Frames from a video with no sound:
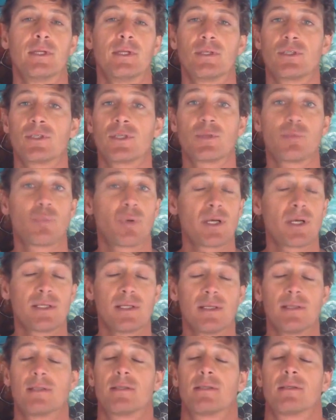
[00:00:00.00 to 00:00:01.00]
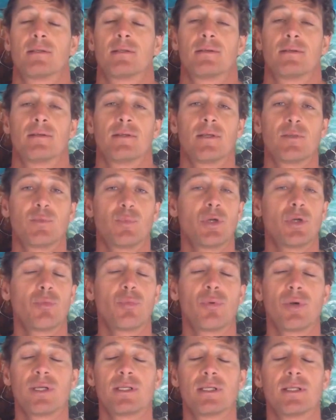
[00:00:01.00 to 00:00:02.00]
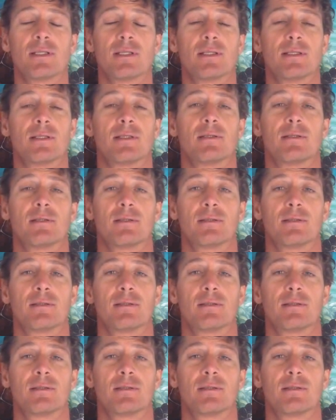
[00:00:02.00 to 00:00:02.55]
It's just presence. It's pure presence.